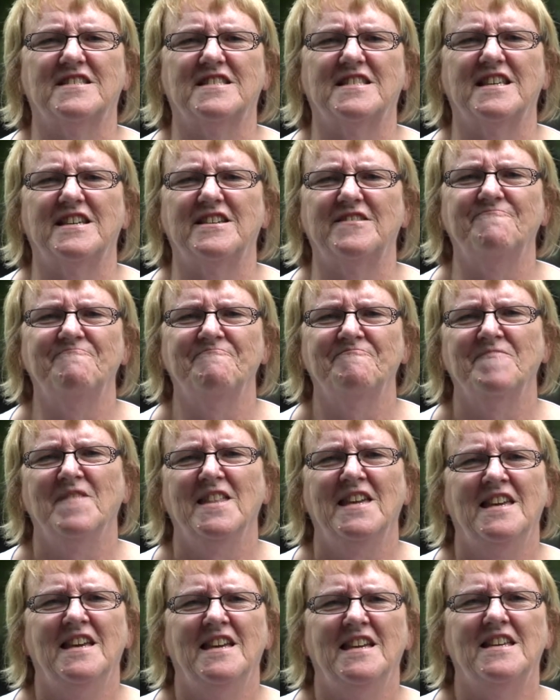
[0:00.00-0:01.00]
So,
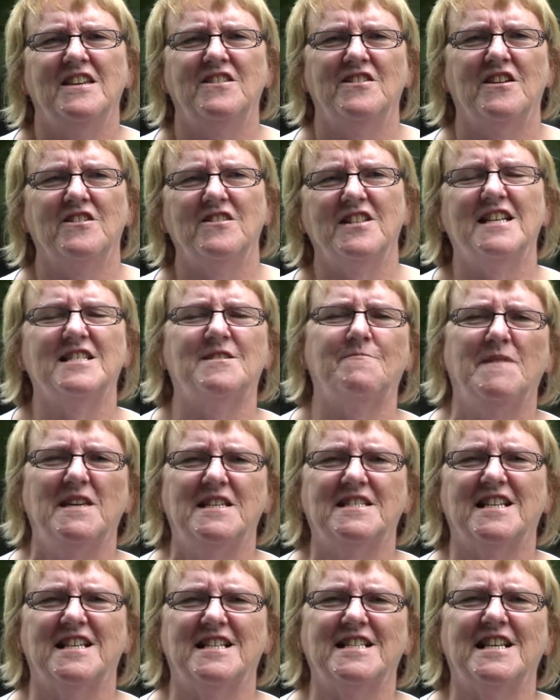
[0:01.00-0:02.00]
you know, let's be
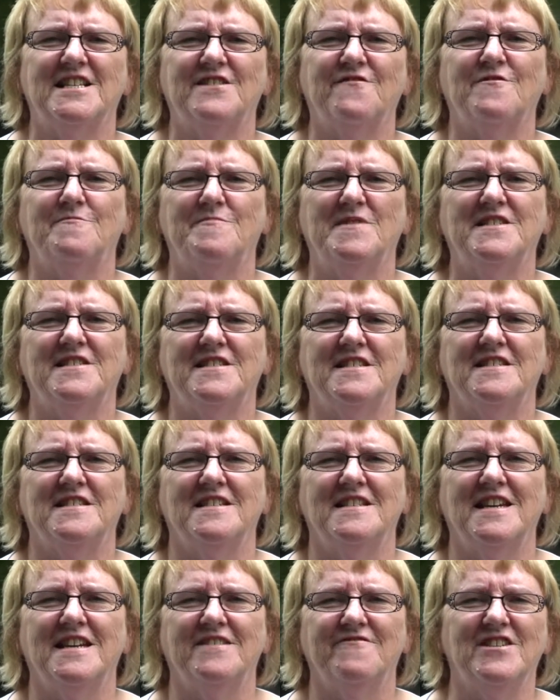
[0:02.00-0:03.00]
a successful person
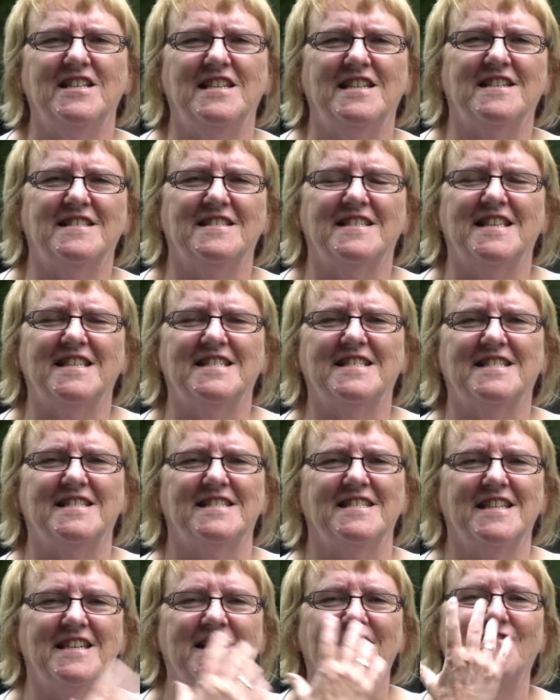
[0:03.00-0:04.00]
and get really
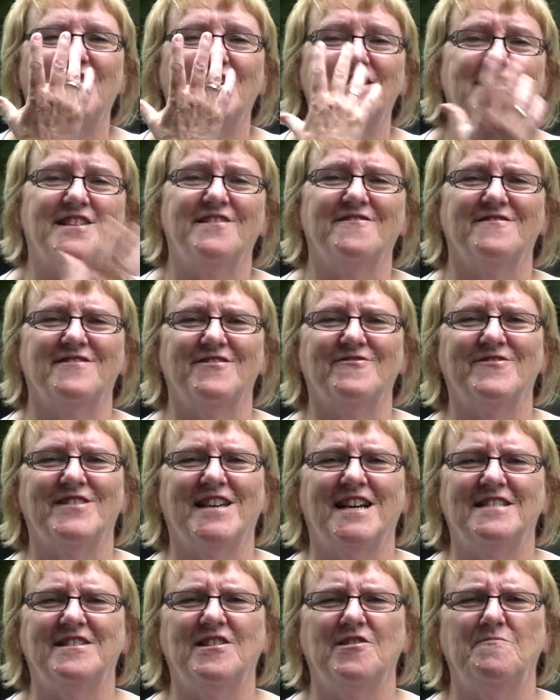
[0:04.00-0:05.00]
consistent and give ourselves all
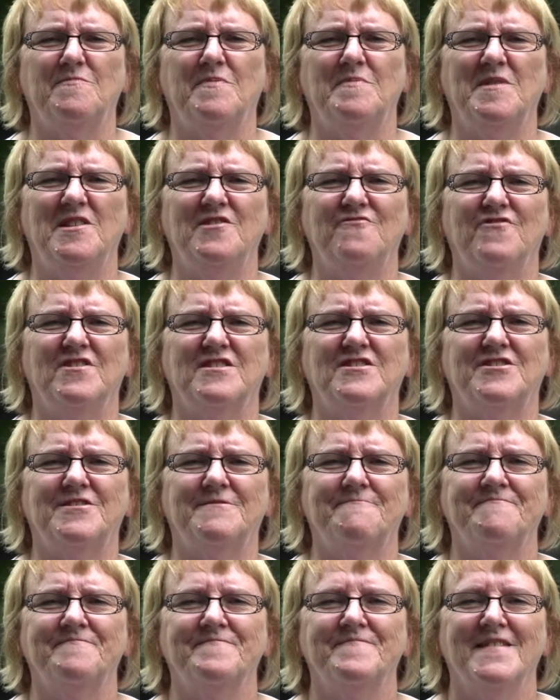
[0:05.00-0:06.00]
that dopamine
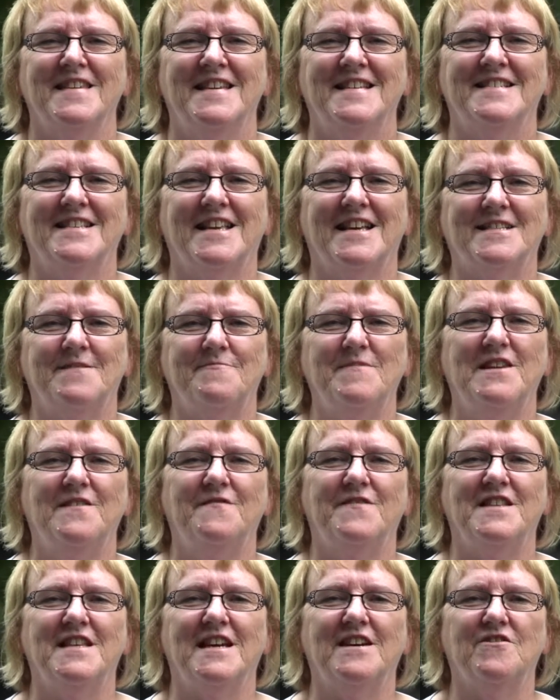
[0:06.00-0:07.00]
rush. So that's me
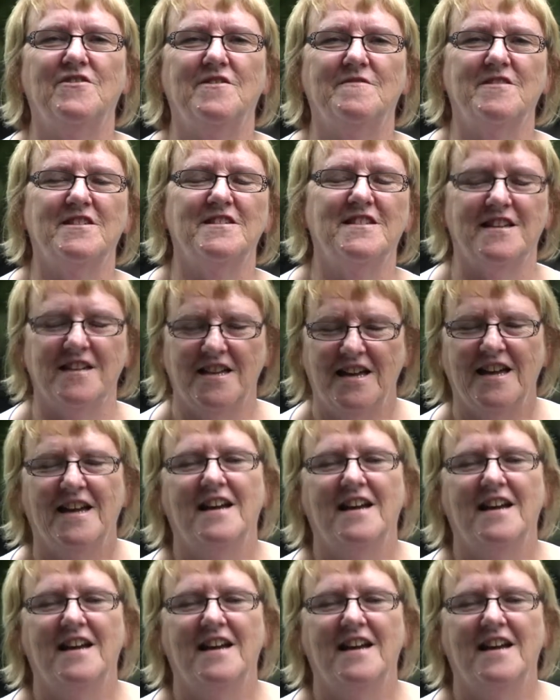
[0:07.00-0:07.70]
for now. I'm going to